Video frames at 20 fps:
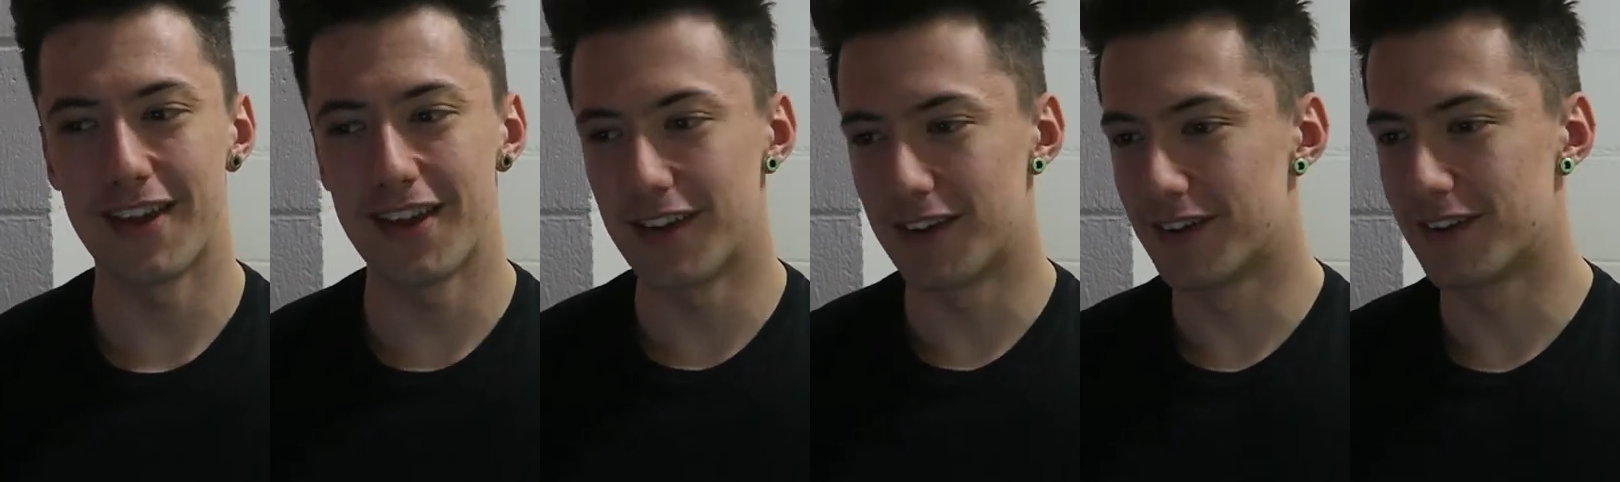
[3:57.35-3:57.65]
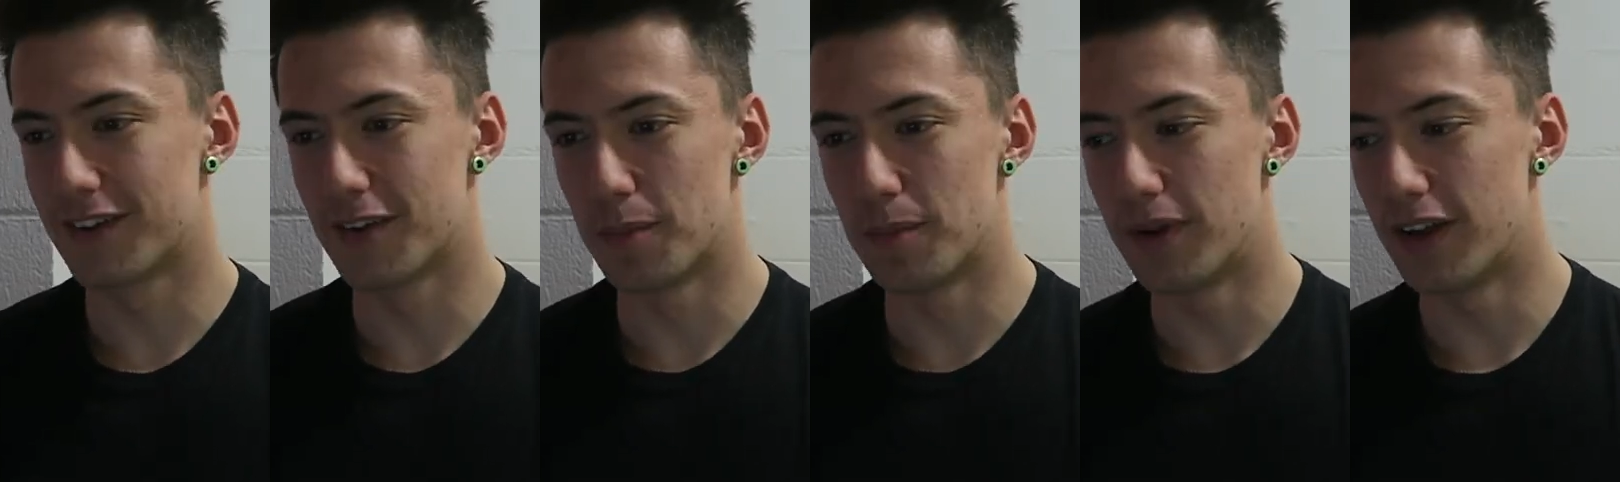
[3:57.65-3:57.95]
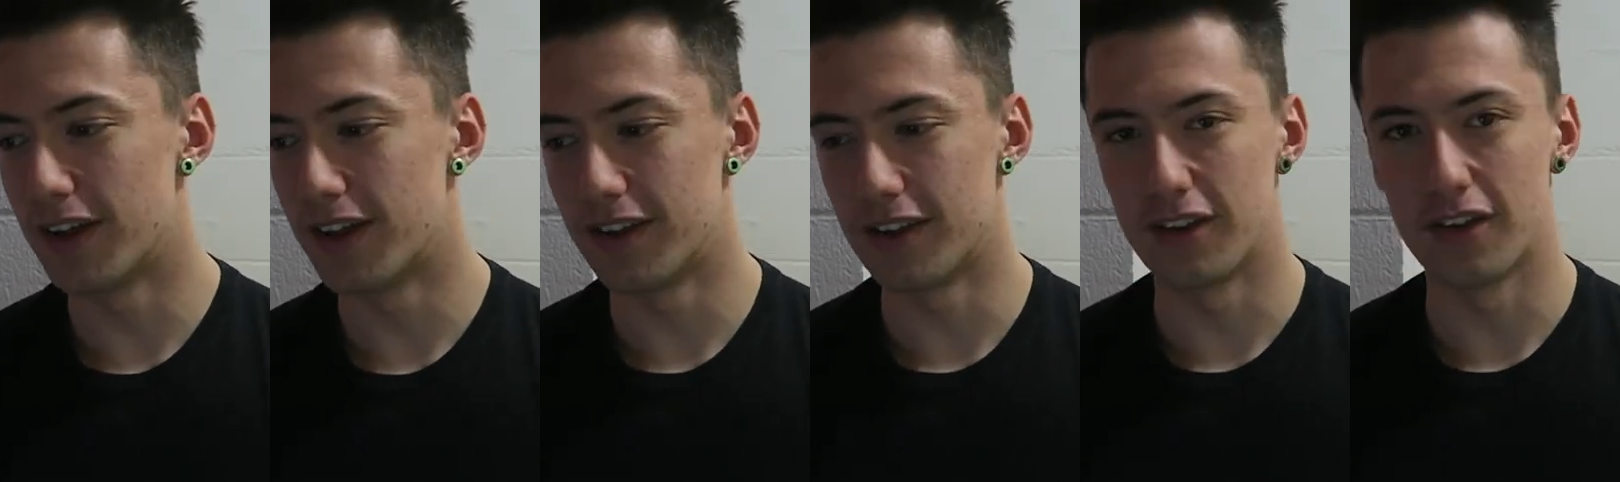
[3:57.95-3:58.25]
They
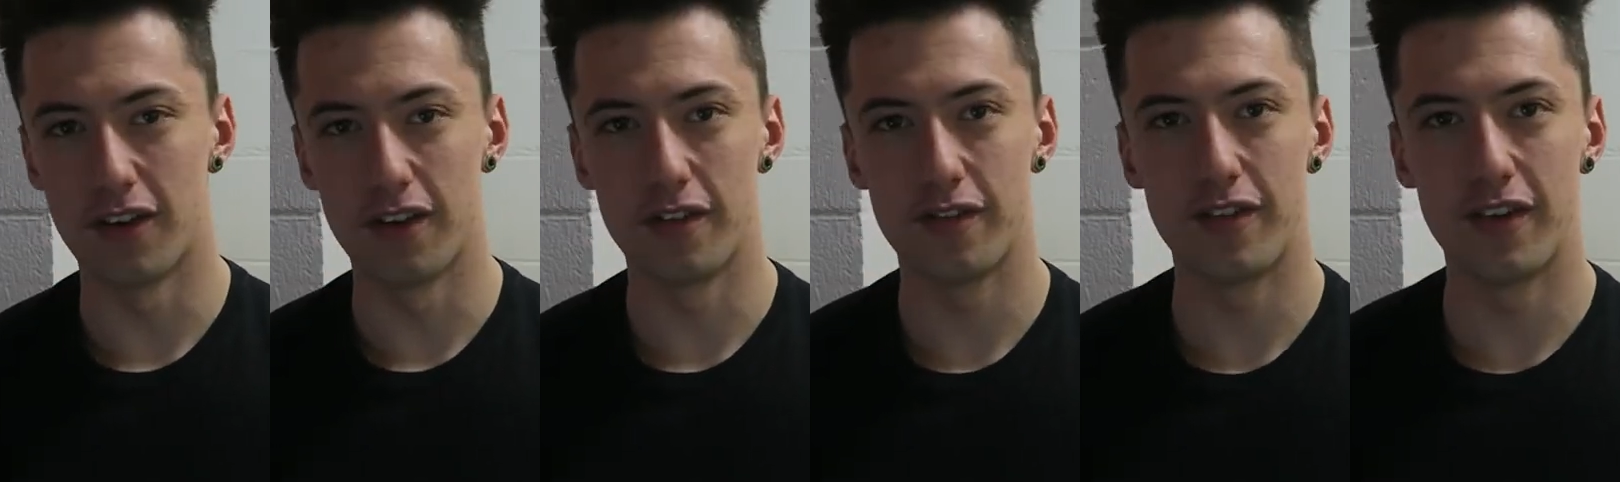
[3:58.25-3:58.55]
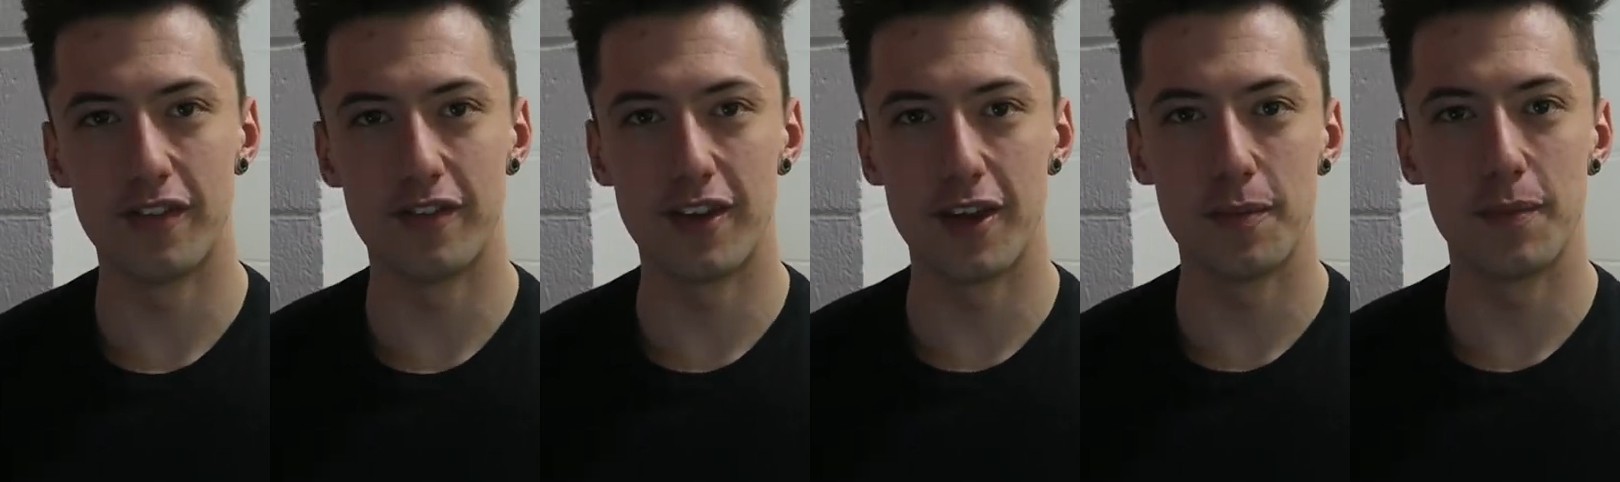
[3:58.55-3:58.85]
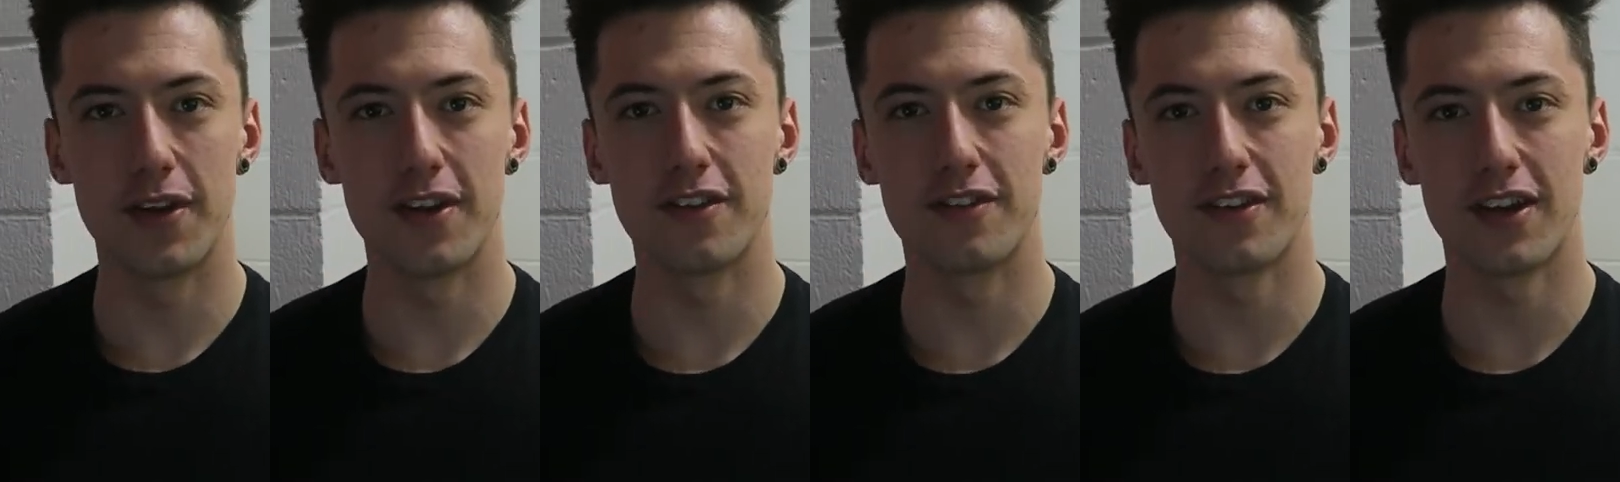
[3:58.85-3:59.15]
completed it like 15
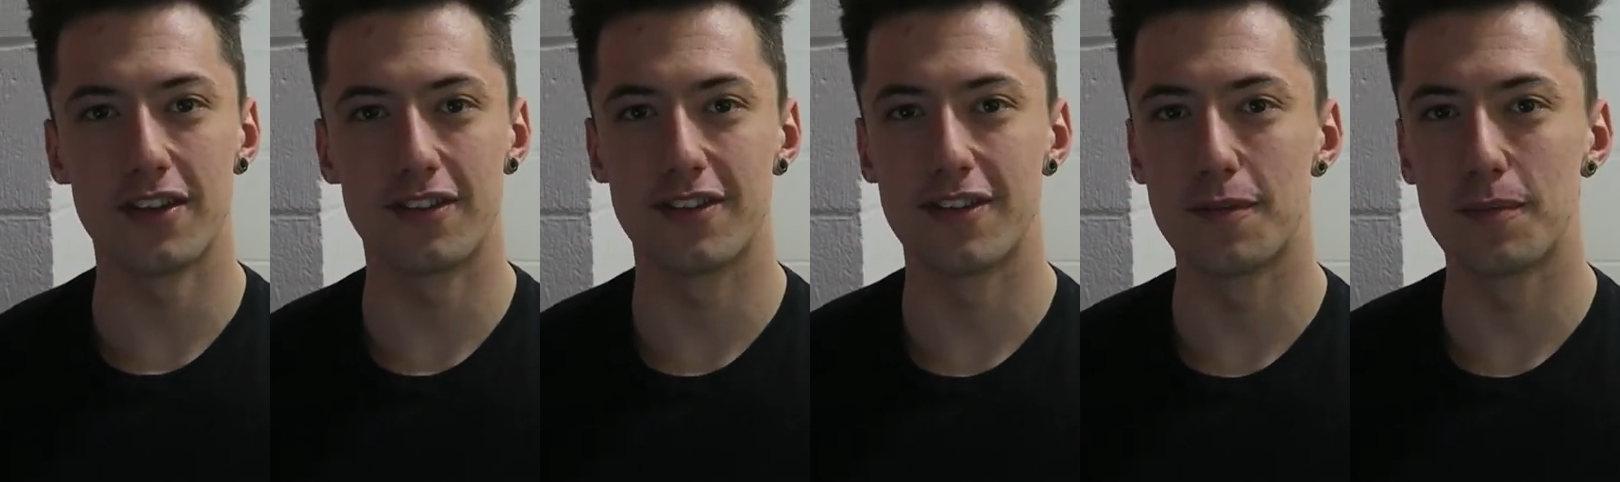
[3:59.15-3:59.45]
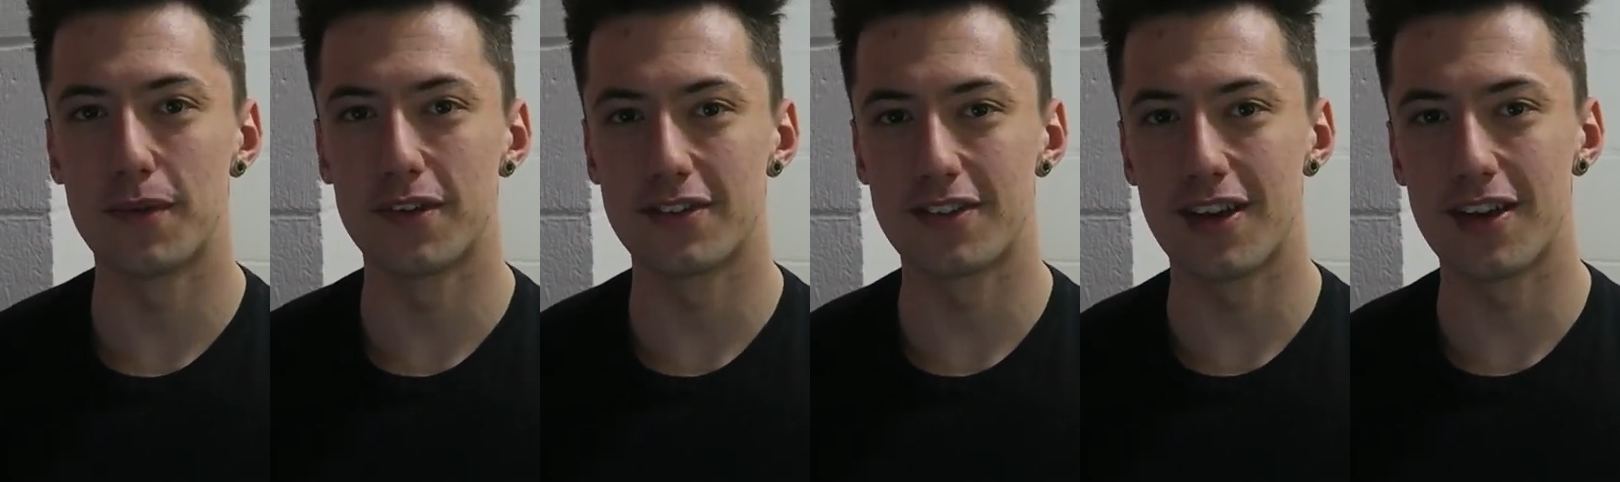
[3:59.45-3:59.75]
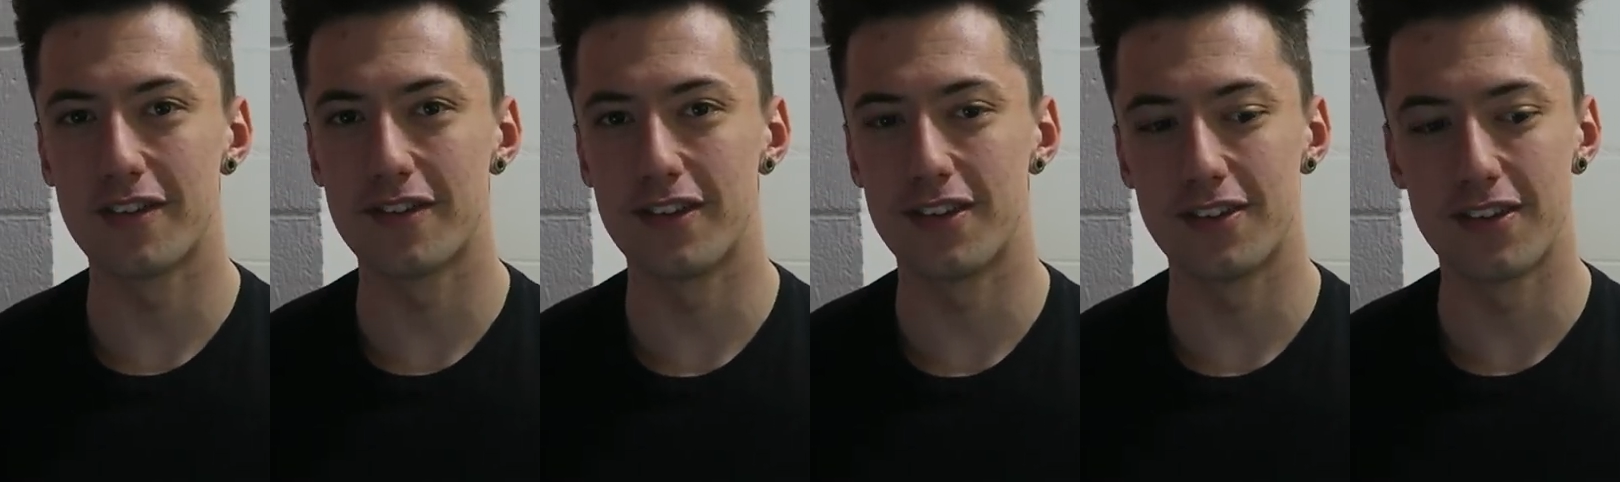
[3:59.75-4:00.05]
minutes faster than
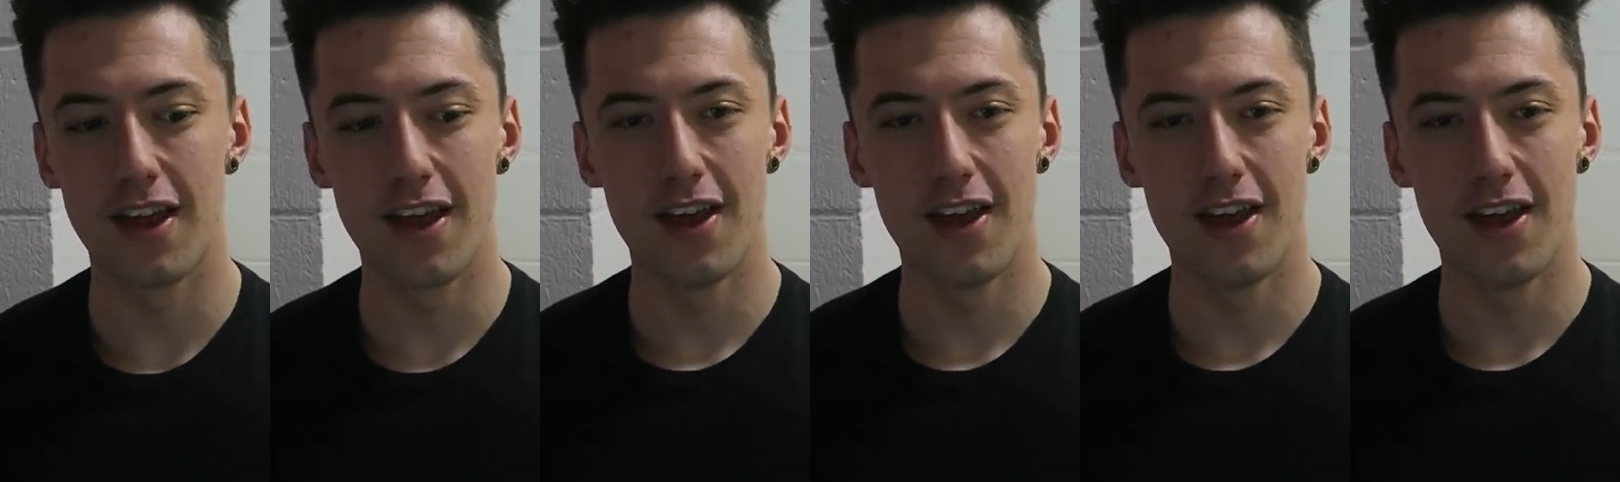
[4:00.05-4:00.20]
myself as